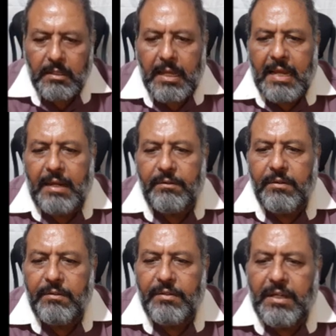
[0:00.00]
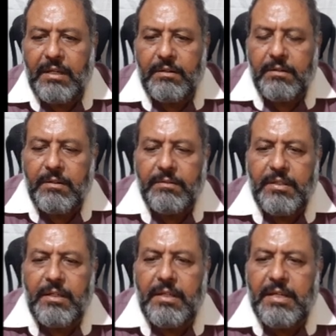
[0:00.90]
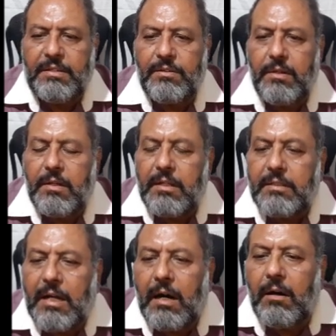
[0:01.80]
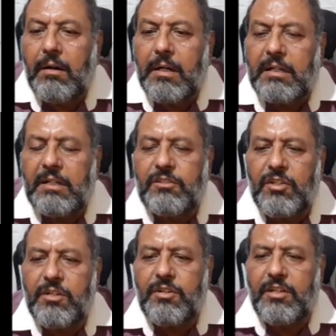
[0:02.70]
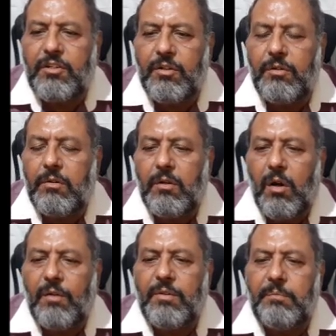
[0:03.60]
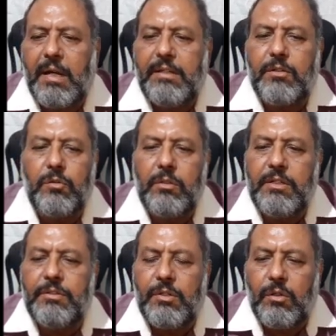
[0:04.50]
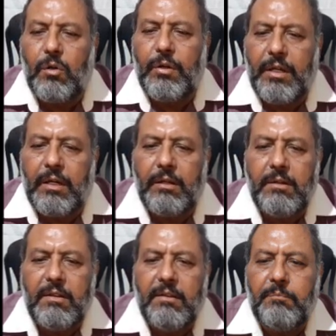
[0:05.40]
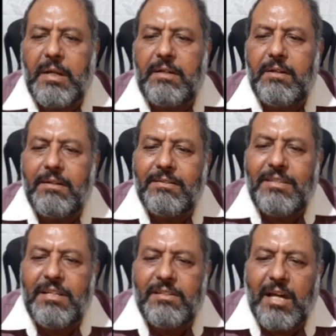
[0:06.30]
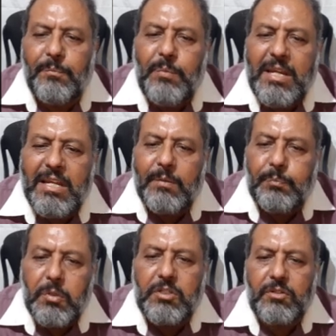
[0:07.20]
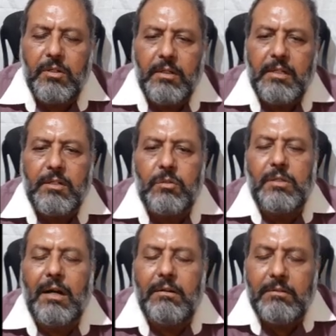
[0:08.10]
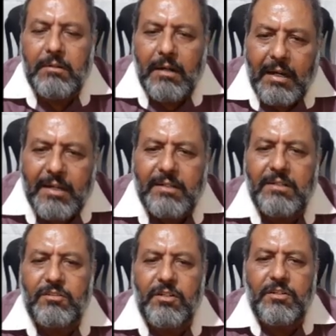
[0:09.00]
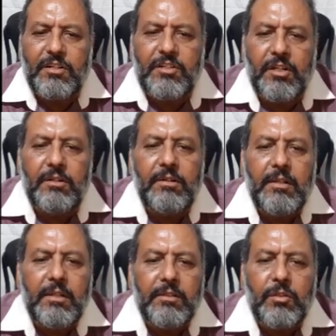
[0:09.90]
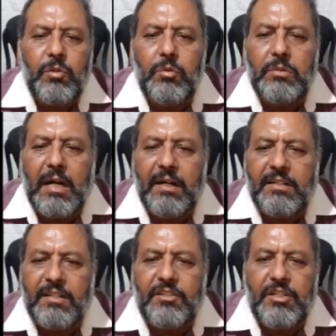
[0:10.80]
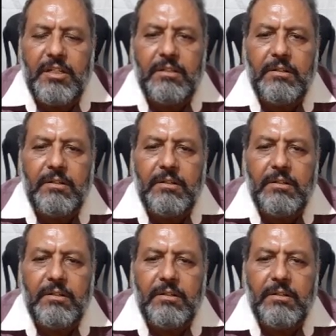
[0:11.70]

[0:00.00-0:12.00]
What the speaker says: and here there is the concentration of the molecule is low here, but these are being pushed to the higher concentration through the energy